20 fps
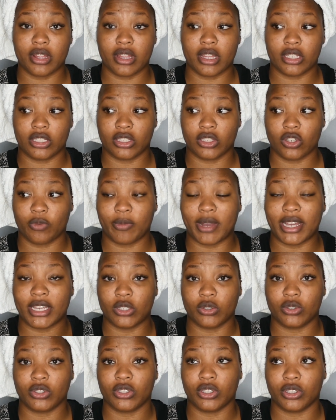this soap, I
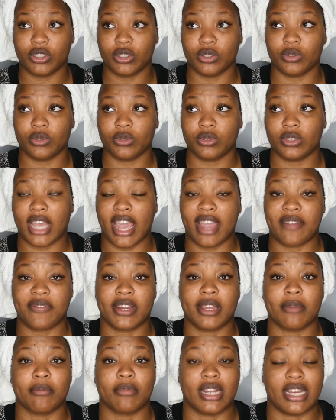used to use
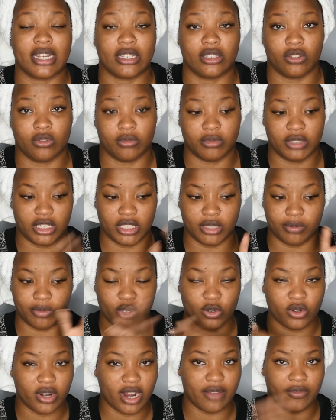African black soap, just
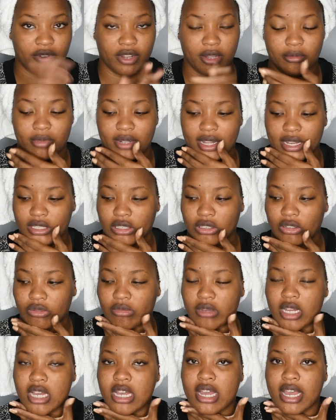pure African black soap.
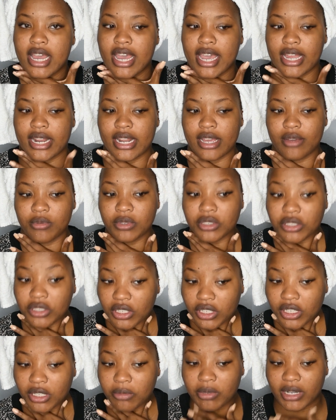And it was
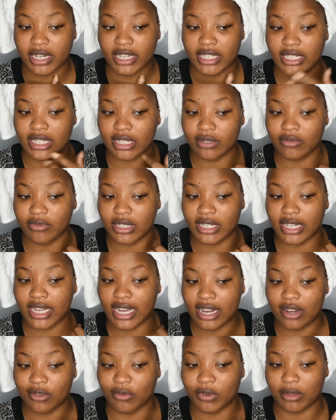good, but it didn't really
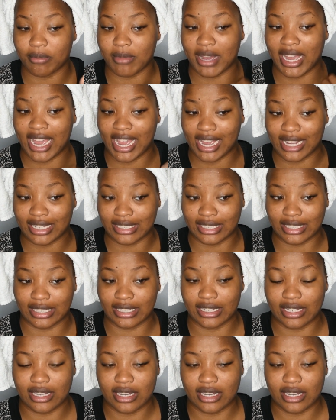help with my acne.